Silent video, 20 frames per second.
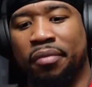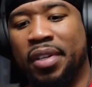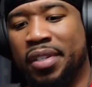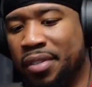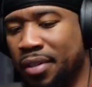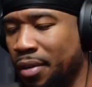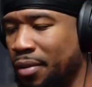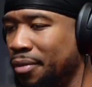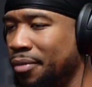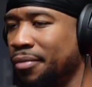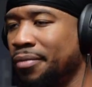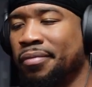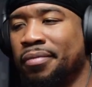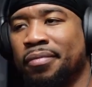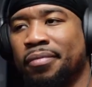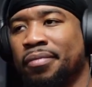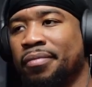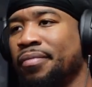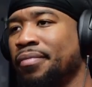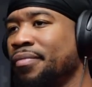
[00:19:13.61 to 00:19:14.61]
Let's go. Gotta
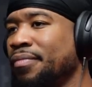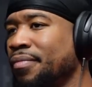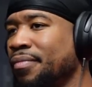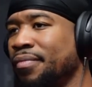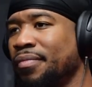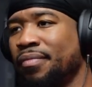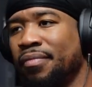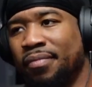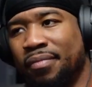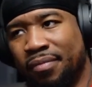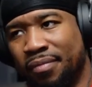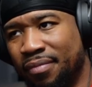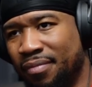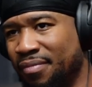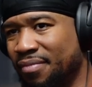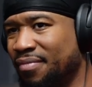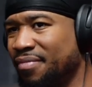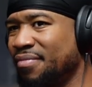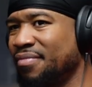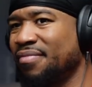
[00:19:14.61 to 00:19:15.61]
respect the
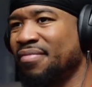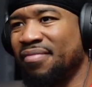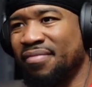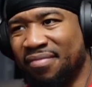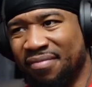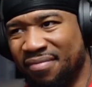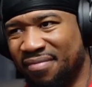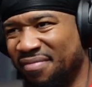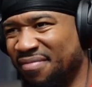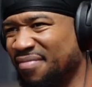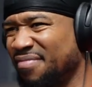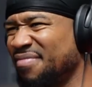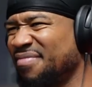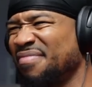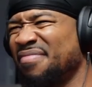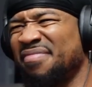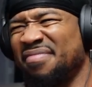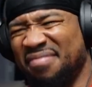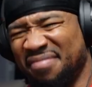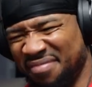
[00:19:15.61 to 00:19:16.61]
telekinetics. I move a
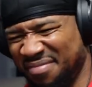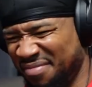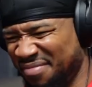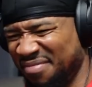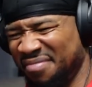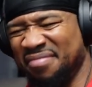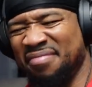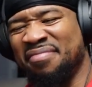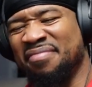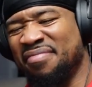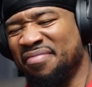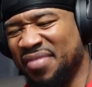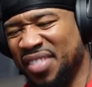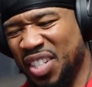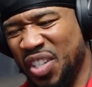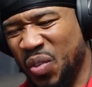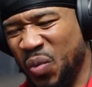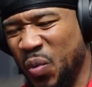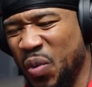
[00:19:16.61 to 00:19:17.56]
mountain about a mile because I.